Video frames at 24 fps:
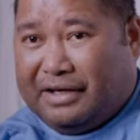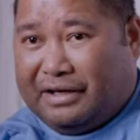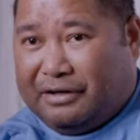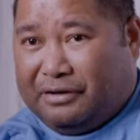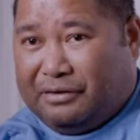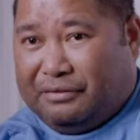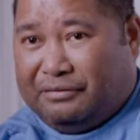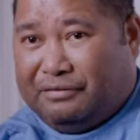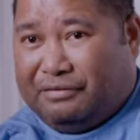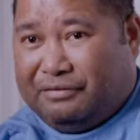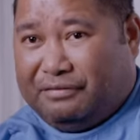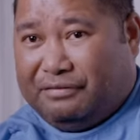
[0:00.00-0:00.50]
out
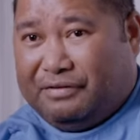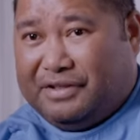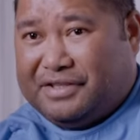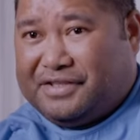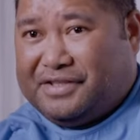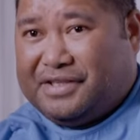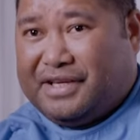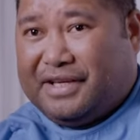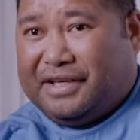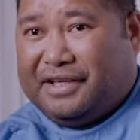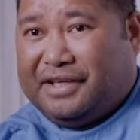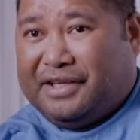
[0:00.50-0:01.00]
of the
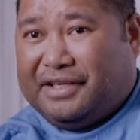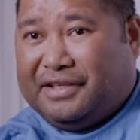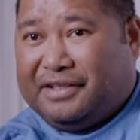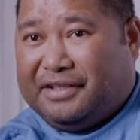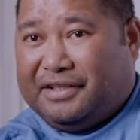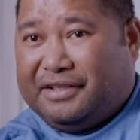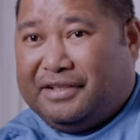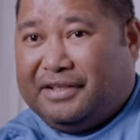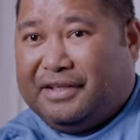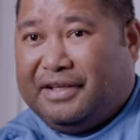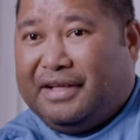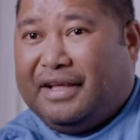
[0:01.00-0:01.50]
sink,
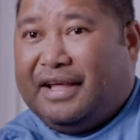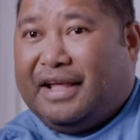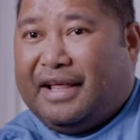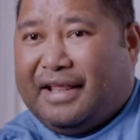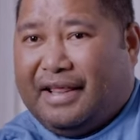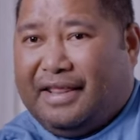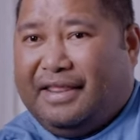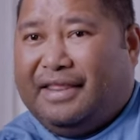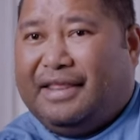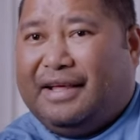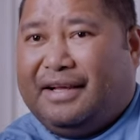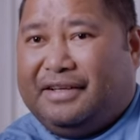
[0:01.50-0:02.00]

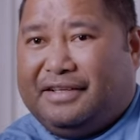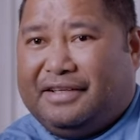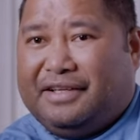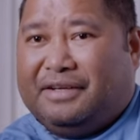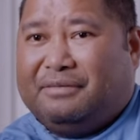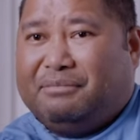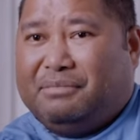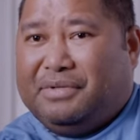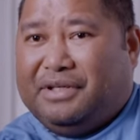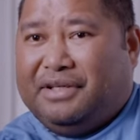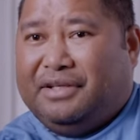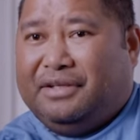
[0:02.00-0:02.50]
that
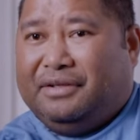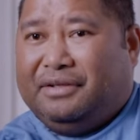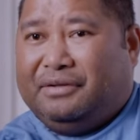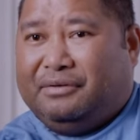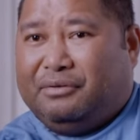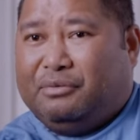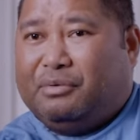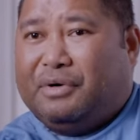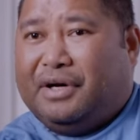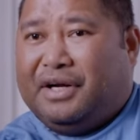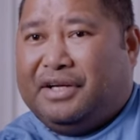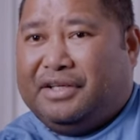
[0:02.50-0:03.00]
can be
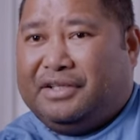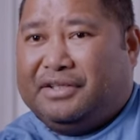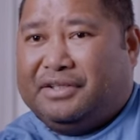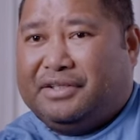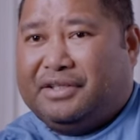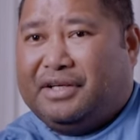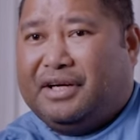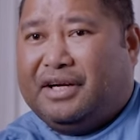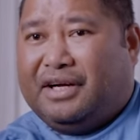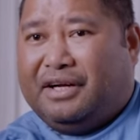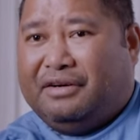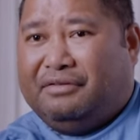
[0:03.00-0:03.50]
quite
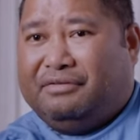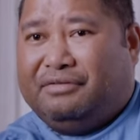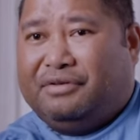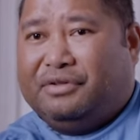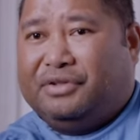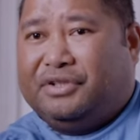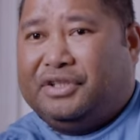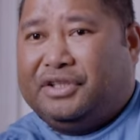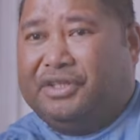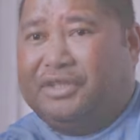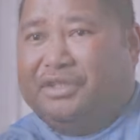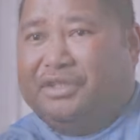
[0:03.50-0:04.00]
hard for
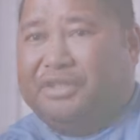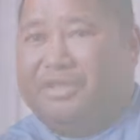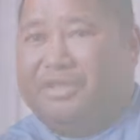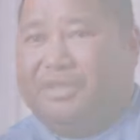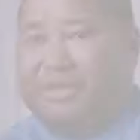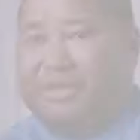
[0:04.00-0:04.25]
her.